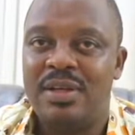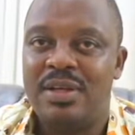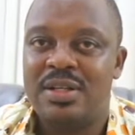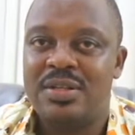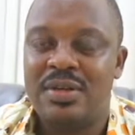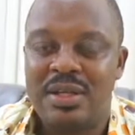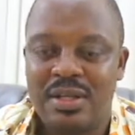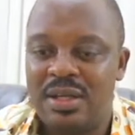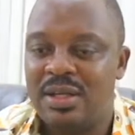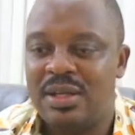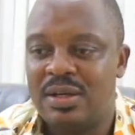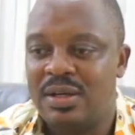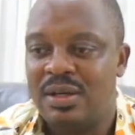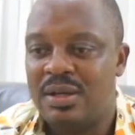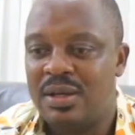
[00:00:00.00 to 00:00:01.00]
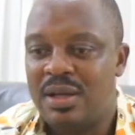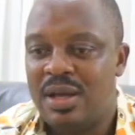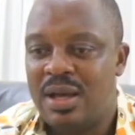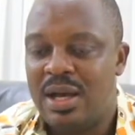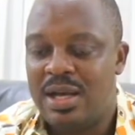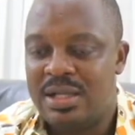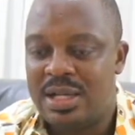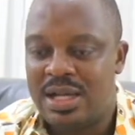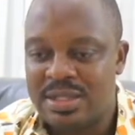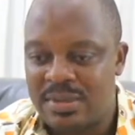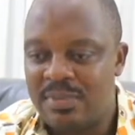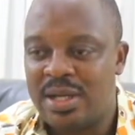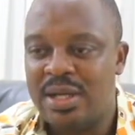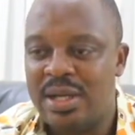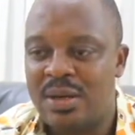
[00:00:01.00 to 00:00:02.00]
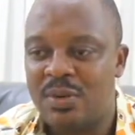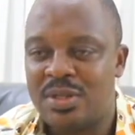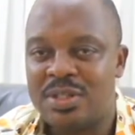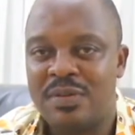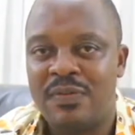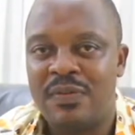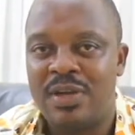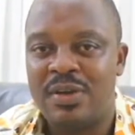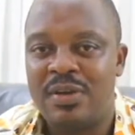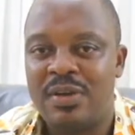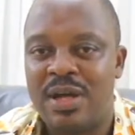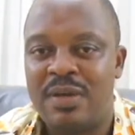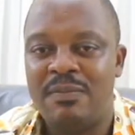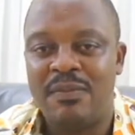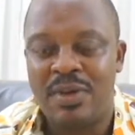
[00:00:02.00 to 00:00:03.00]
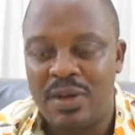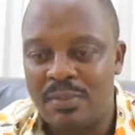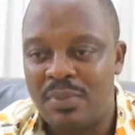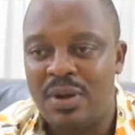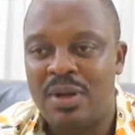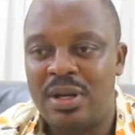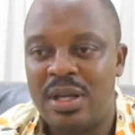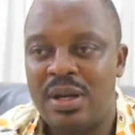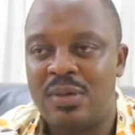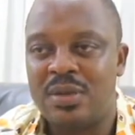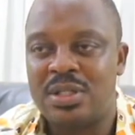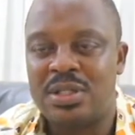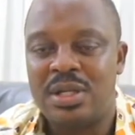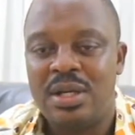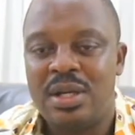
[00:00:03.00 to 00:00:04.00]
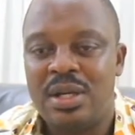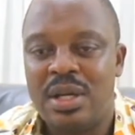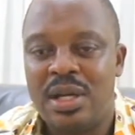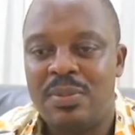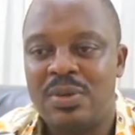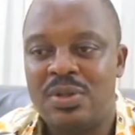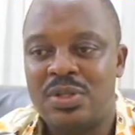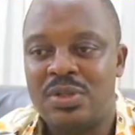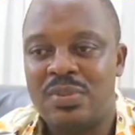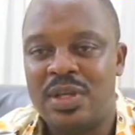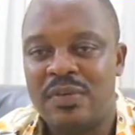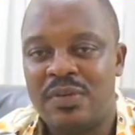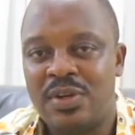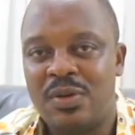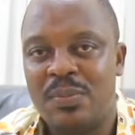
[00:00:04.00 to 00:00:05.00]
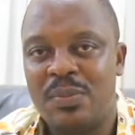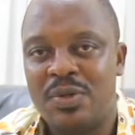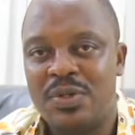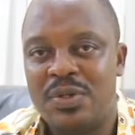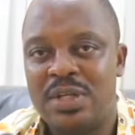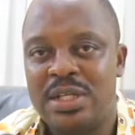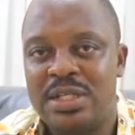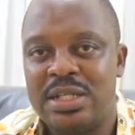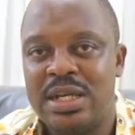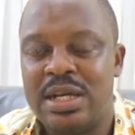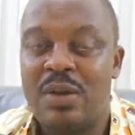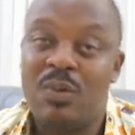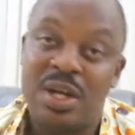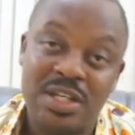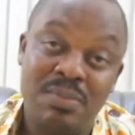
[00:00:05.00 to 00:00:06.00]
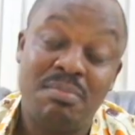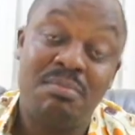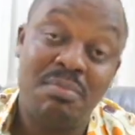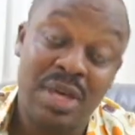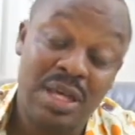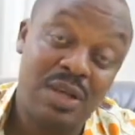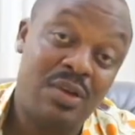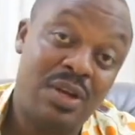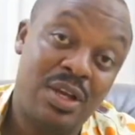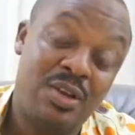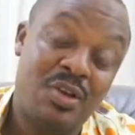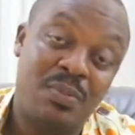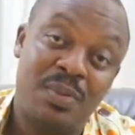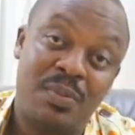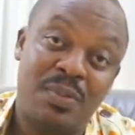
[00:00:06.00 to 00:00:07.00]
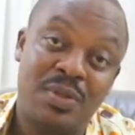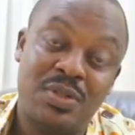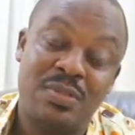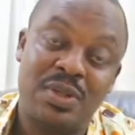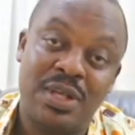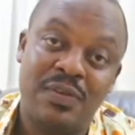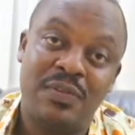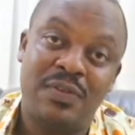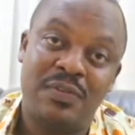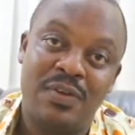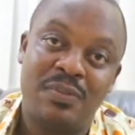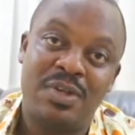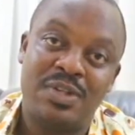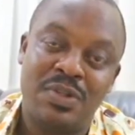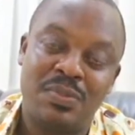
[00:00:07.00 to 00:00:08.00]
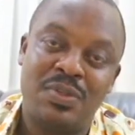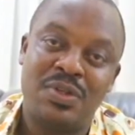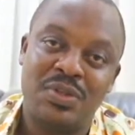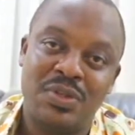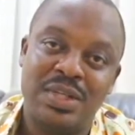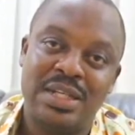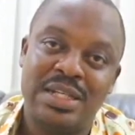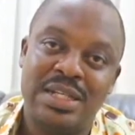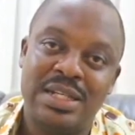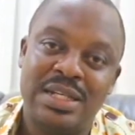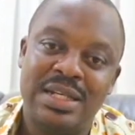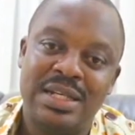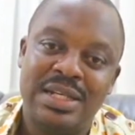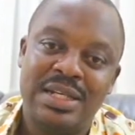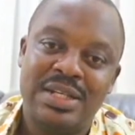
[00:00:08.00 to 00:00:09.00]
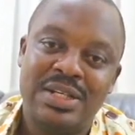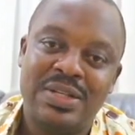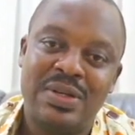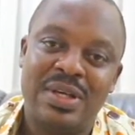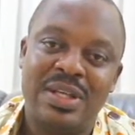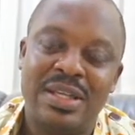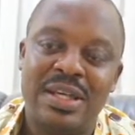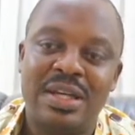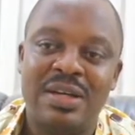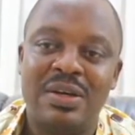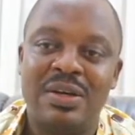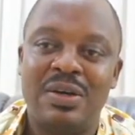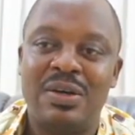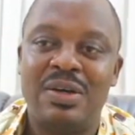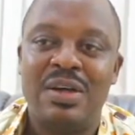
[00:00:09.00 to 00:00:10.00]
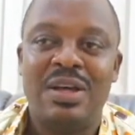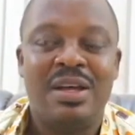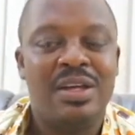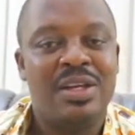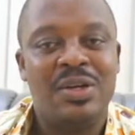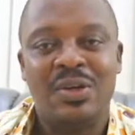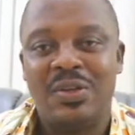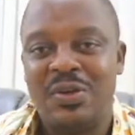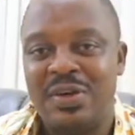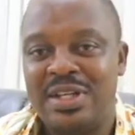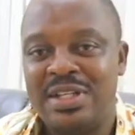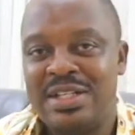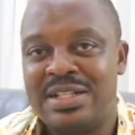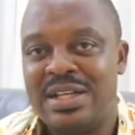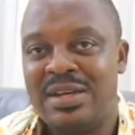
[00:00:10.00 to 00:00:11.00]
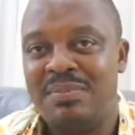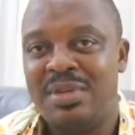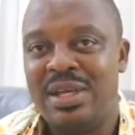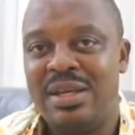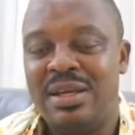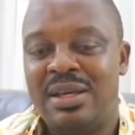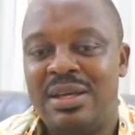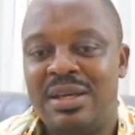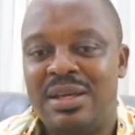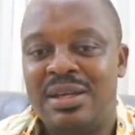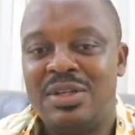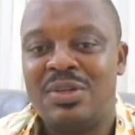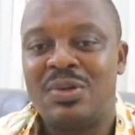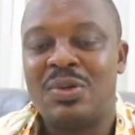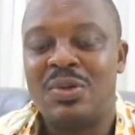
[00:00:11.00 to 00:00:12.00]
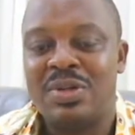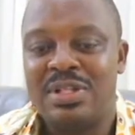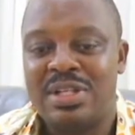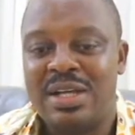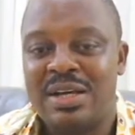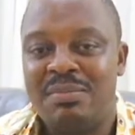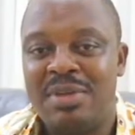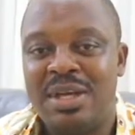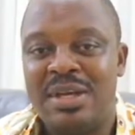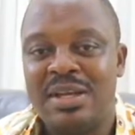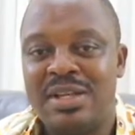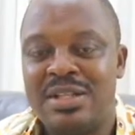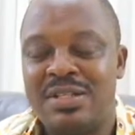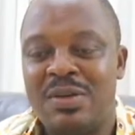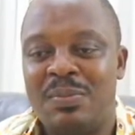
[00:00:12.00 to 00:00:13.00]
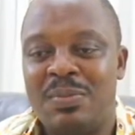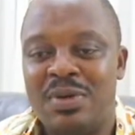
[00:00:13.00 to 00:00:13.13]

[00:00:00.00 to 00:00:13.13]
So I think as a Mandela Washington Fellow, I'm very proud that I was able to be given the opportunity, and I want many other young people to benefit from this opportunity. So I think the authorities that they should consider making this